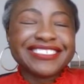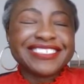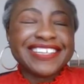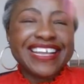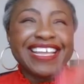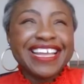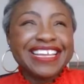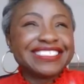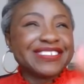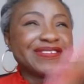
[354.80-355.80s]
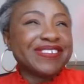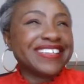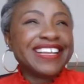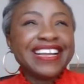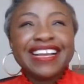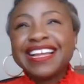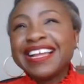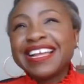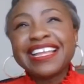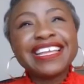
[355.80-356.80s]
So I had someone.
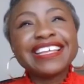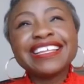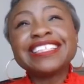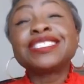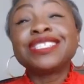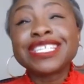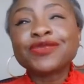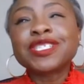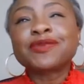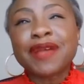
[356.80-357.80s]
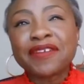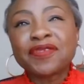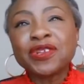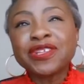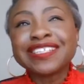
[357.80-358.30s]
It's disrespectful.